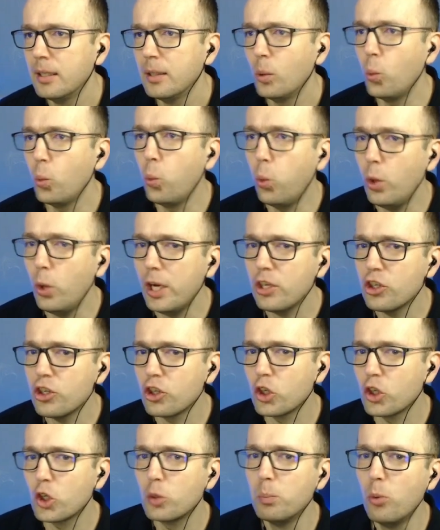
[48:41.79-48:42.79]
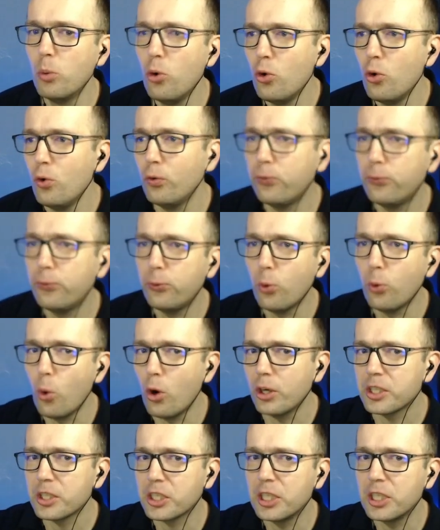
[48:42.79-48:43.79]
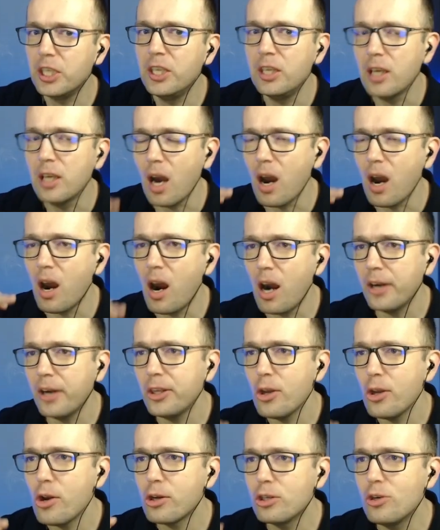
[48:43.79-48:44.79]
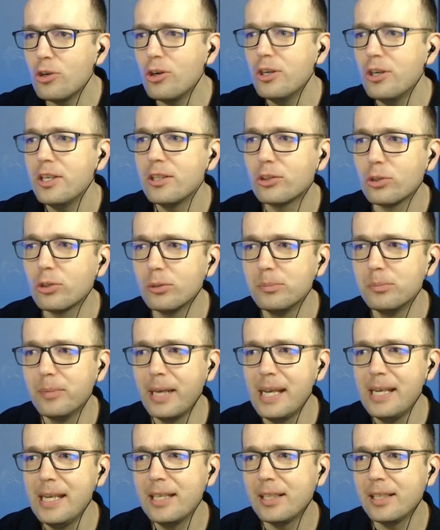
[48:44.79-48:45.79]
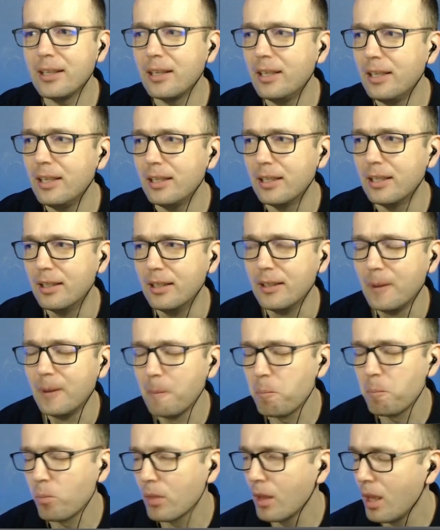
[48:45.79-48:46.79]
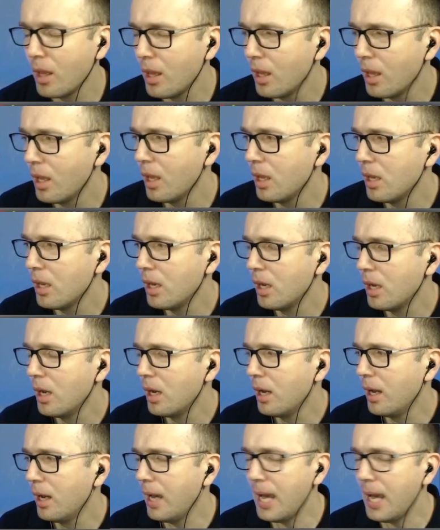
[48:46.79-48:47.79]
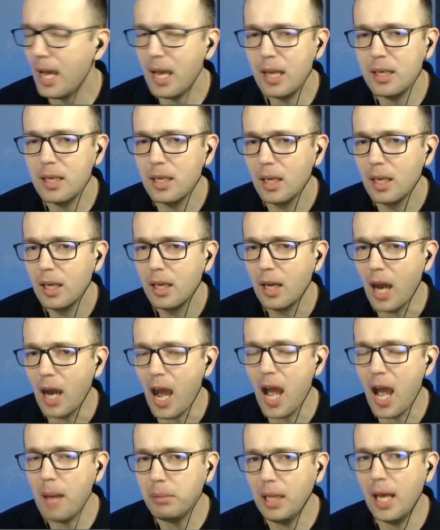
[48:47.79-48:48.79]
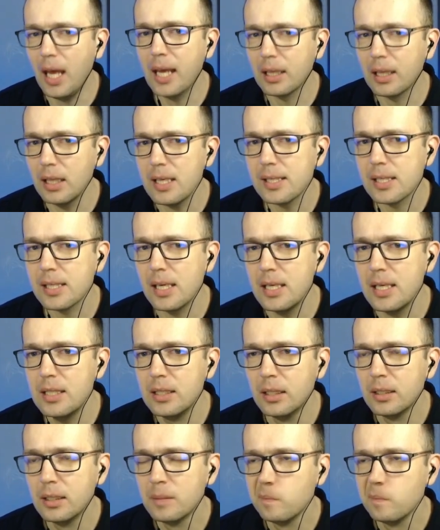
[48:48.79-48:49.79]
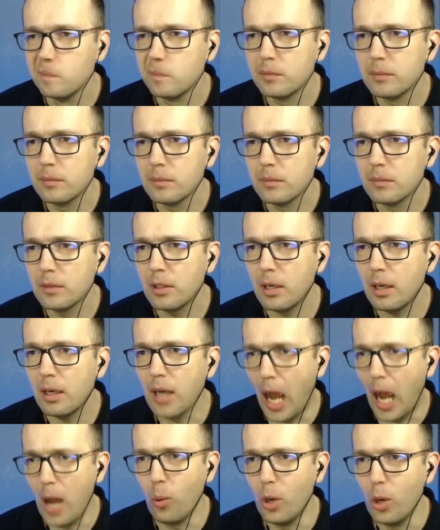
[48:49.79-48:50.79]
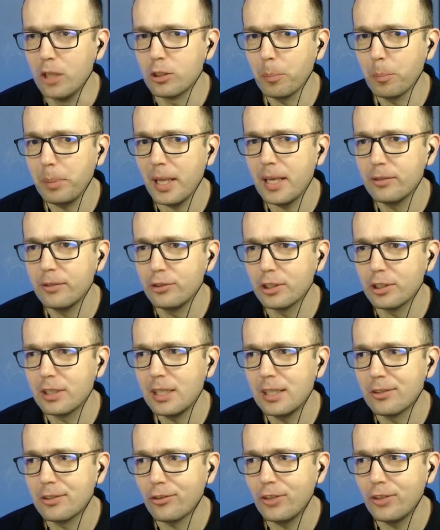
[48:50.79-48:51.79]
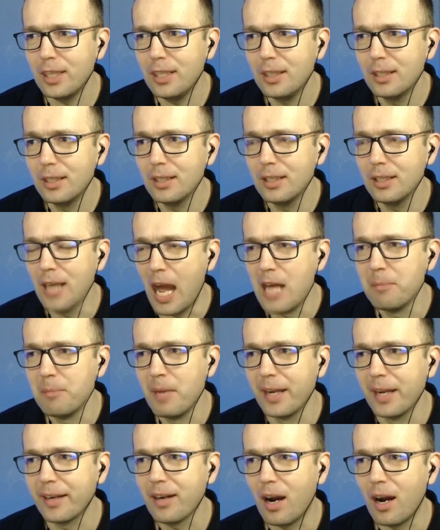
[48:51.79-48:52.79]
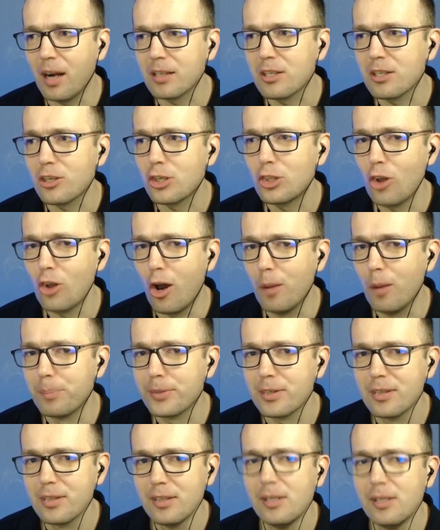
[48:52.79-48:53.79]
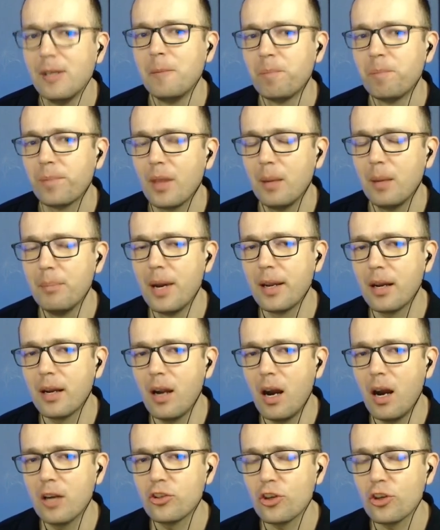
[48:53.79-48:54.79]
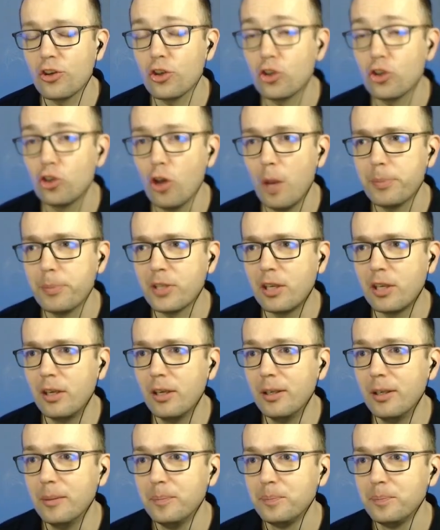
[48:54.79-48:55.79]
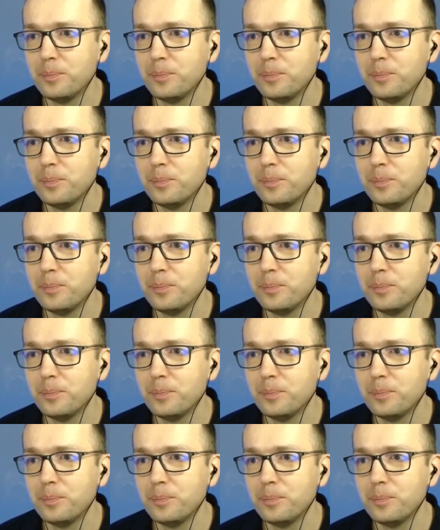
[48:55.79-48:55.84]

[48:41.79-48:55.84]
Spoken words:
Which move 40 are you going to make here? And I'm like, listen, I want to play rook d3, and my card stops. My card just stops here.